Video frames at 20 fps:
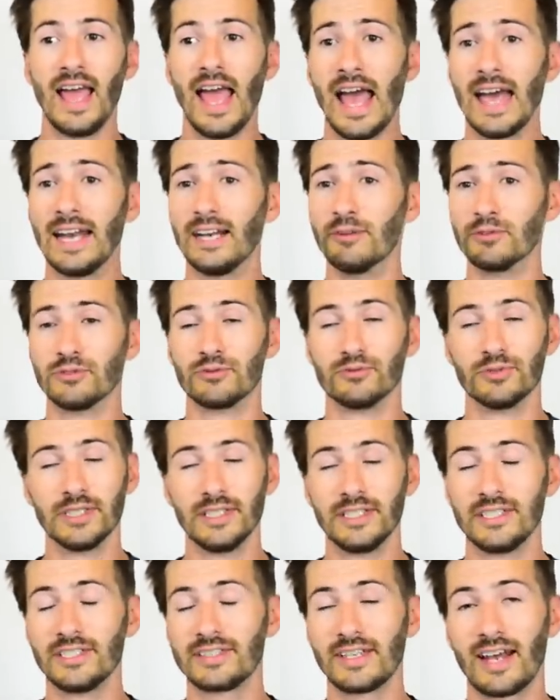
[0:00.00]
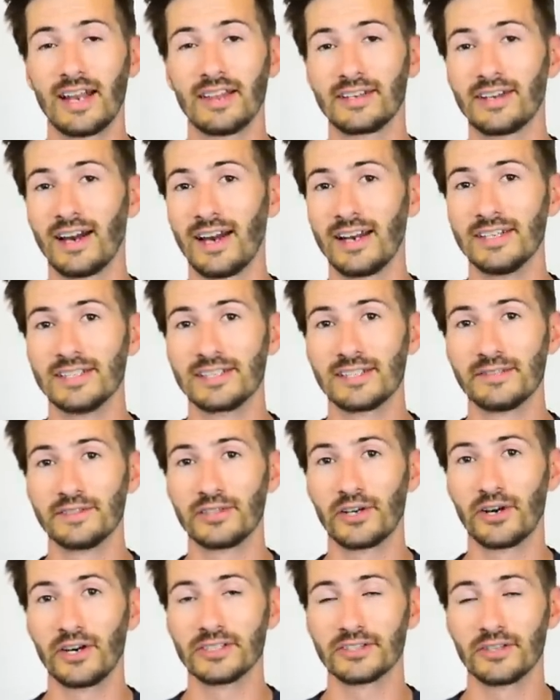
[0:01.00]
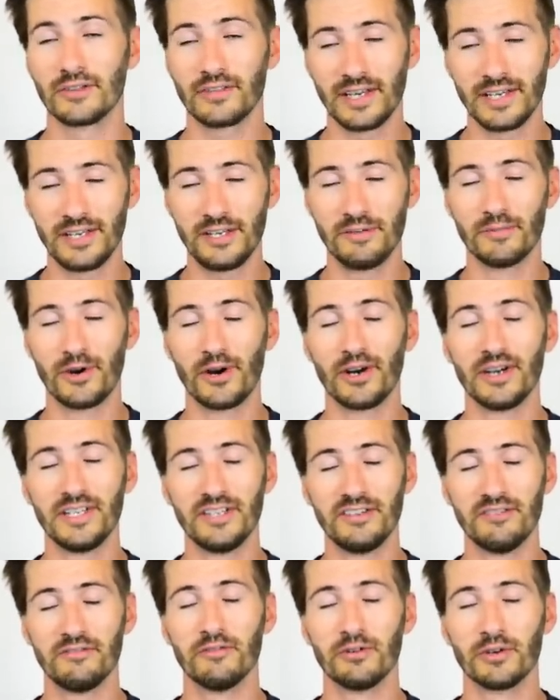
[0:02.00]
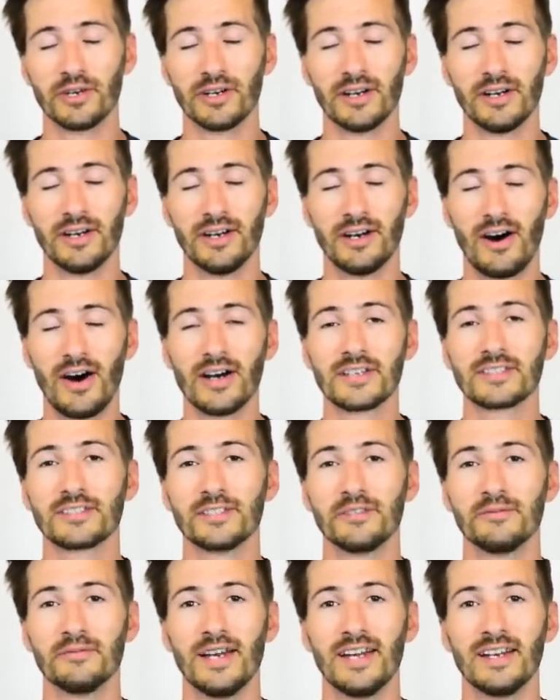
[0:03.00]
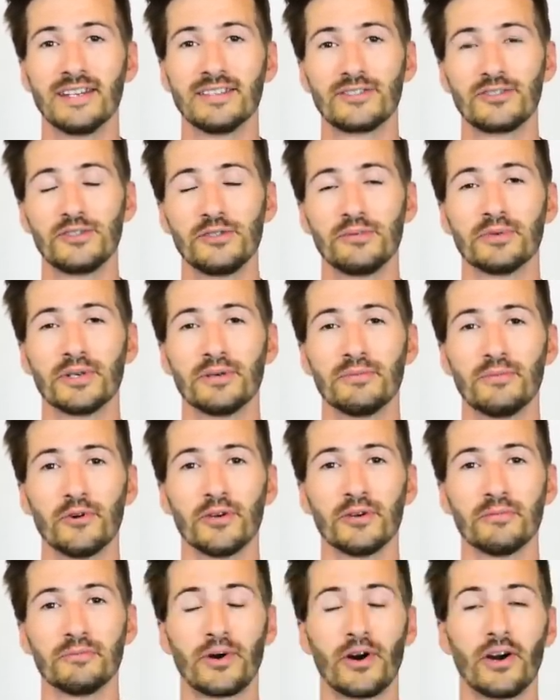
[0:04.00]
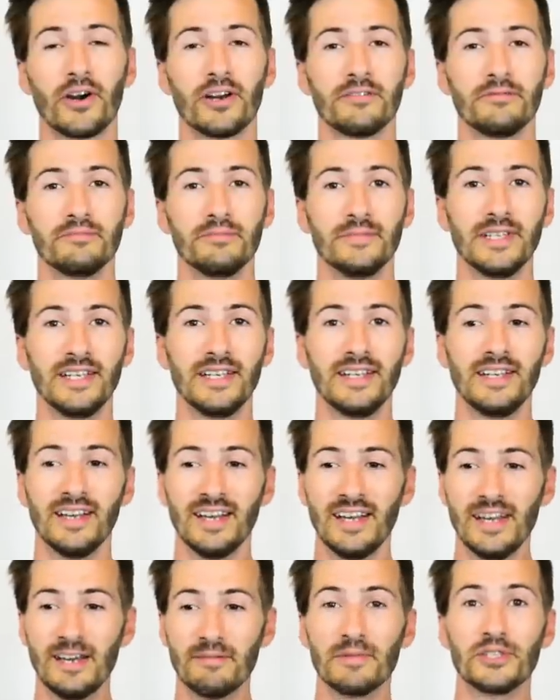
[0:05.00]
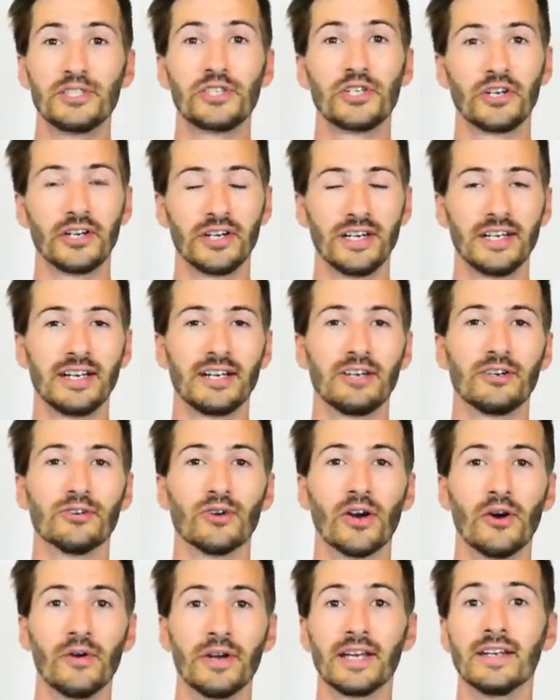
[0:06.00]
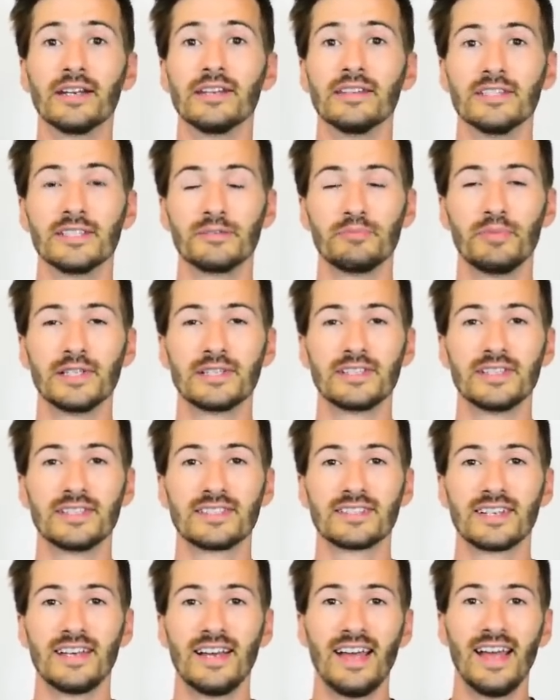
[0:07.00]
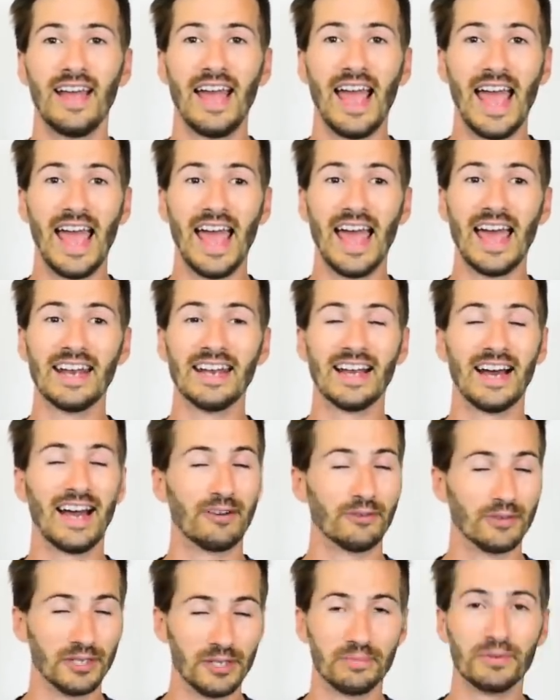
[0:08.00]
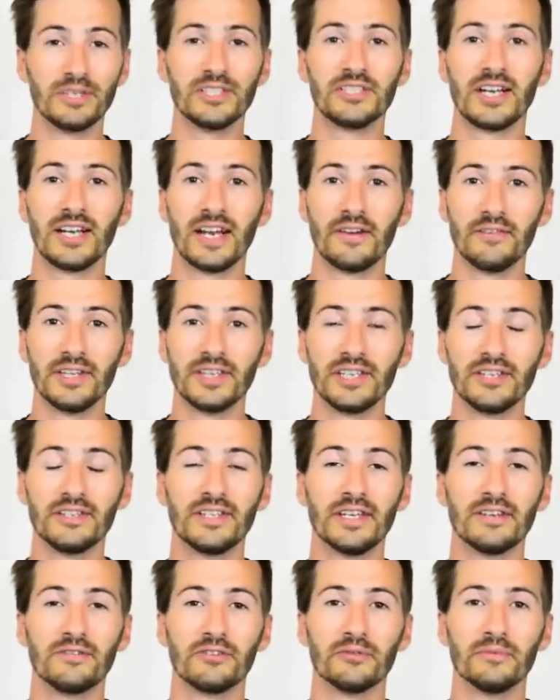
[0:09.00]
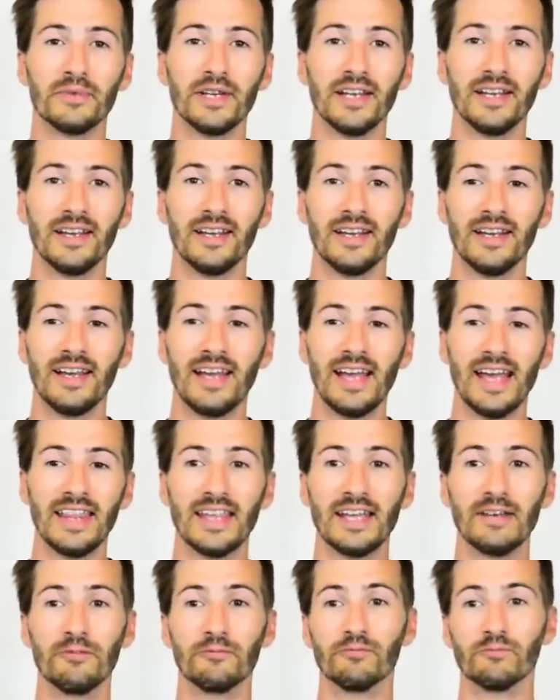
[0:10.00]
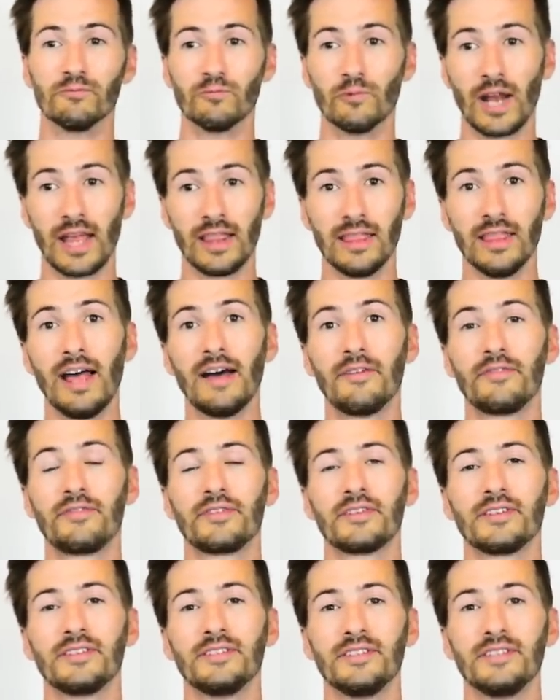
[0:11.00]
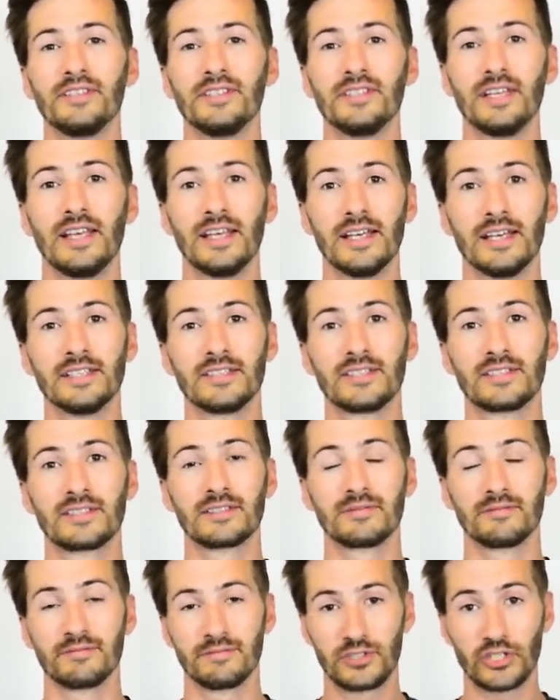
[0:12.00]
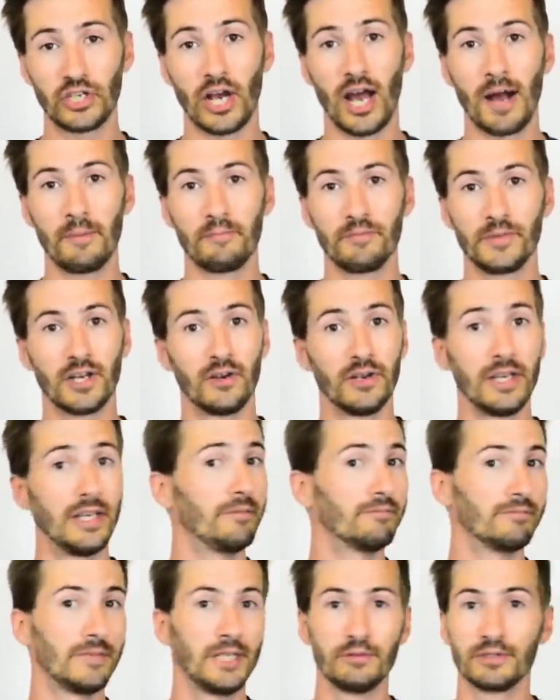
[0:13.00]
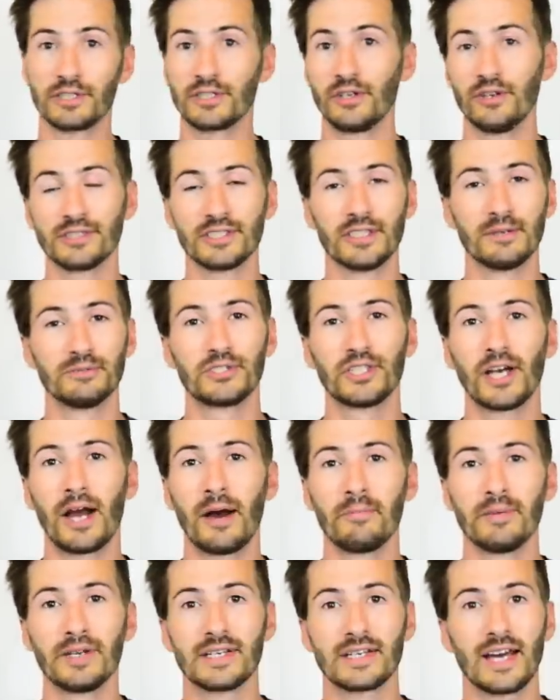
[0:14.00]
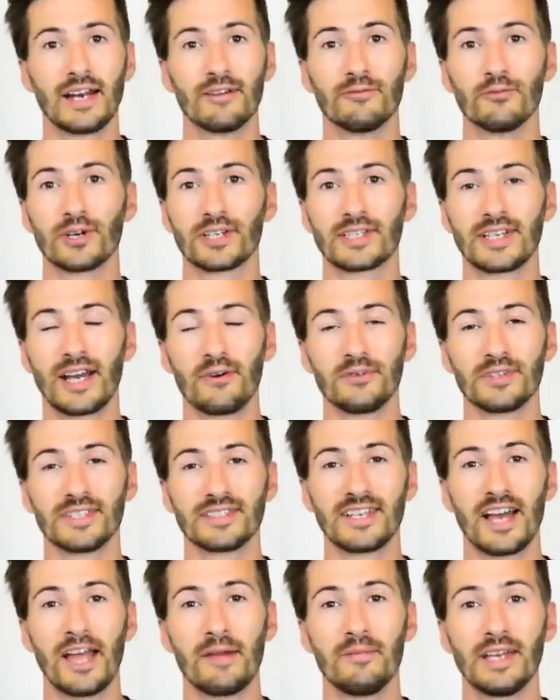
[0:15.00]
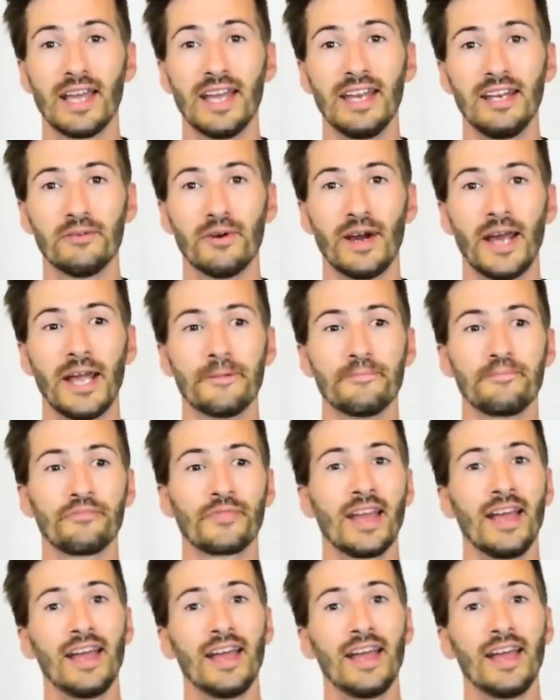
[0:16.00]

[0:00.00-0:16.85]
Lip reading: And it was really just out of the kindness of his heart. So thank you, Marty. You were awesome and a super important part of me maturing and growing into this business. And I really appreciate everything you did for me. And then when I left his shop, you know, he was closing up shop. It kind of worked out with the timing anyway.